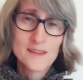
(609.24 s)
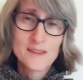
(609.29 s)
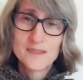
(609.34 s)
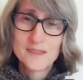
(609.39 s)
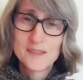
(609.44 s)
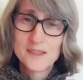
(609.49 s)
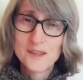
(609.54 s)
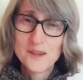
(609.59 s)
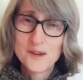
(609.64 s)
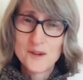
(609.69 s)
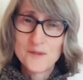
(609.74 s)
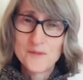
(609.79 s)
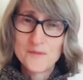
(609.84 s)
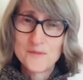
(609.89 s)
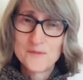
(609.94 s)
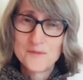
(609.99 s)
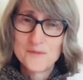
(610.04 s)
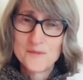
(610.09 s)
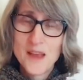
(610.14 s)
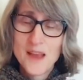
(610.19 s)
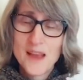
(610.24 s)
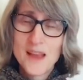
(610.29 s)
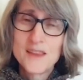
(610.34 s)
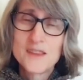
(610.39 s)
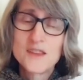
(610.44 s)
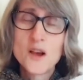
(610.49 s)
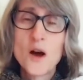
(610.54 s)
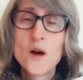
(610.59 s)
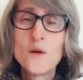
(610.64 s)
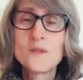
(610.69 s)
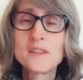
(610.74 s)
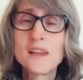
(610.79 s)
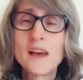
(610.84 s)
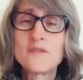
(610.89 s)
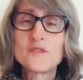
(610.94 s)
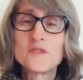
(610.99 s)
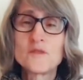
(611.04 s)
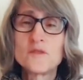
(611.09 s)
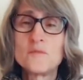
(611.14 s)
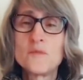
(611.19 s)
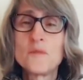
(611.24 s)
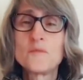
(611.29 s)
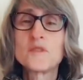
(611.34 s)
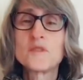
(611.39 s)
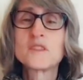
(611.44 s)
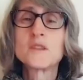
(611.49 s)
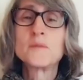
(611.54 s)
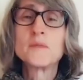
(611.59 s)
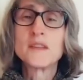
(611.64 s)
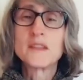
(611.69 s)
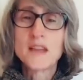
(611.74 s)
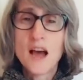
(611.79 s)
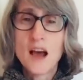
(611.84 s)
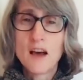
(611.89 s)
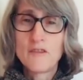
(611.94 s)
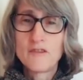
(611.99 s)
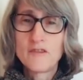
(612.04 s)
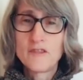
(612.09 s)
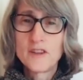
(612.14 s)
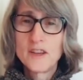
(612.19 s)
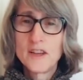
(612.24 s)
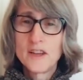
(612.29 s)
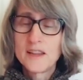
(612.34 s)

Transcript: So, you always have to remember to be tough.